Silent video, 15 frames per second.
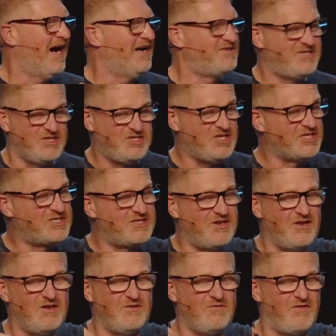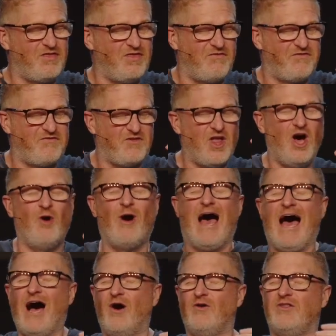to just flow
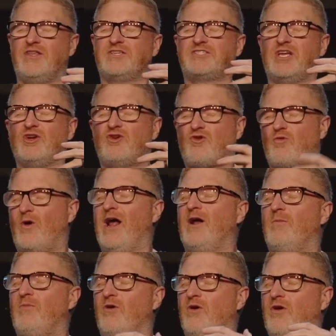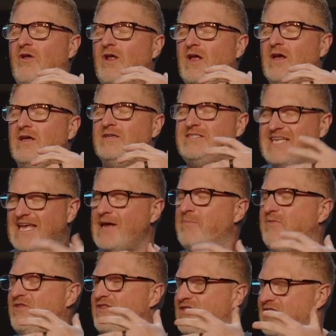out this incredible,
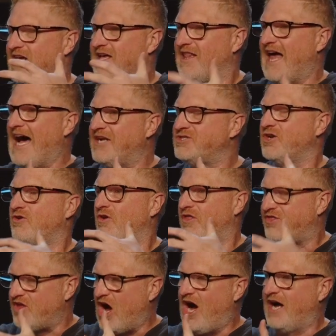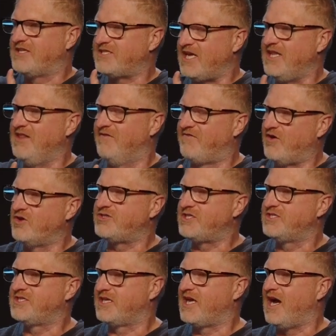deep theological thoughts in the
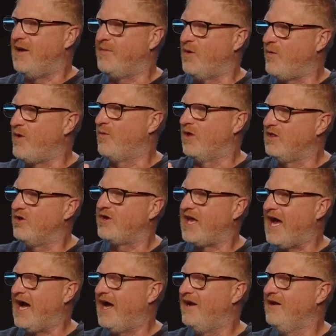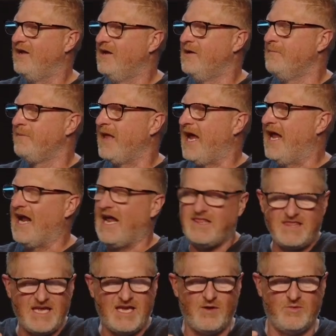verses to come that we will look at. And I
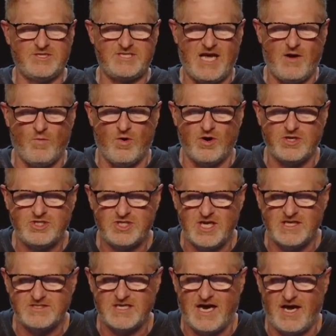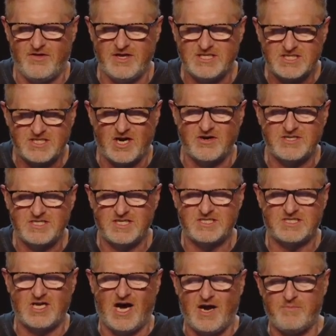think it was that word Gentile. He starts this
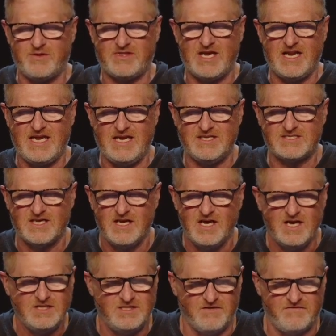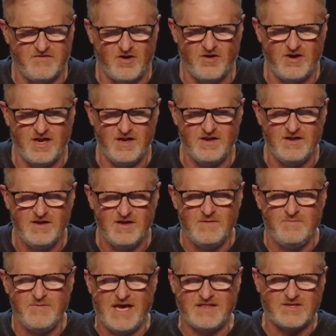thought, but then he's diverted.
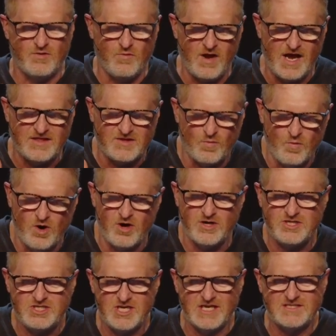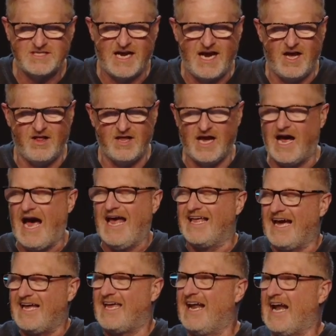At the word Gentile, I
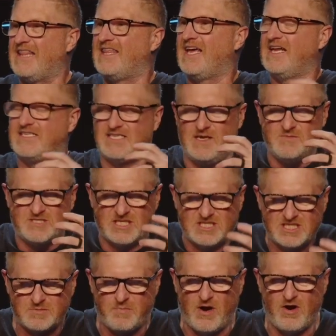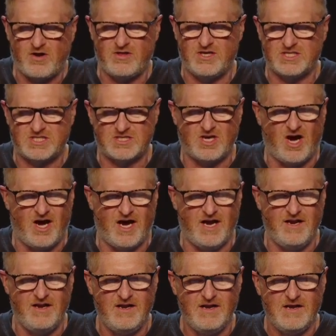think it seems to spark this thought,
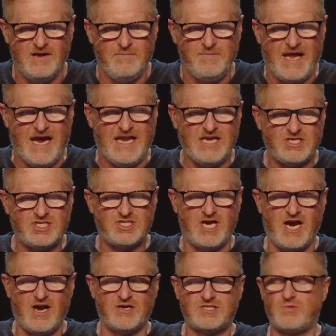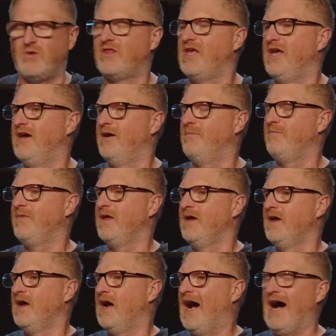and he shares with him
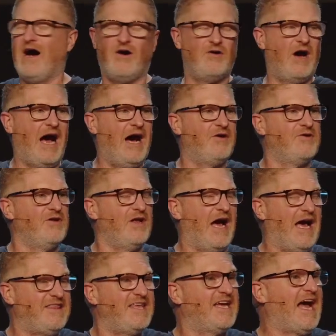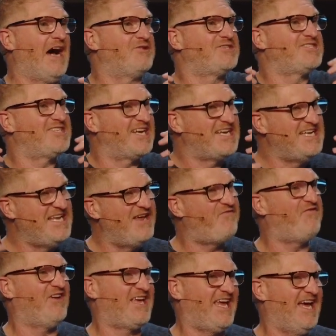how
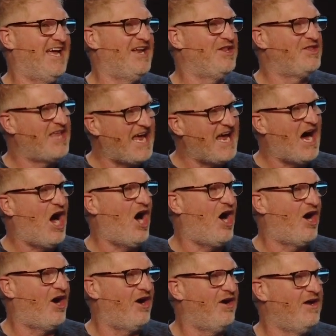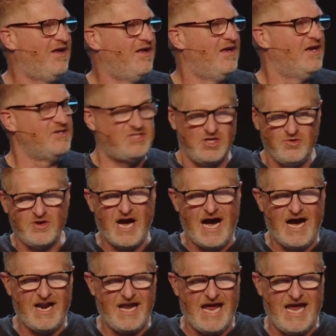significant they are to
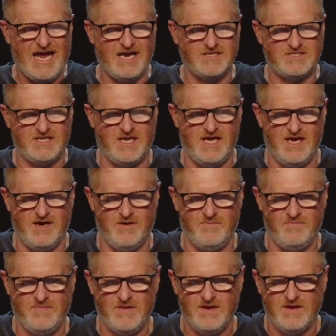God and to him.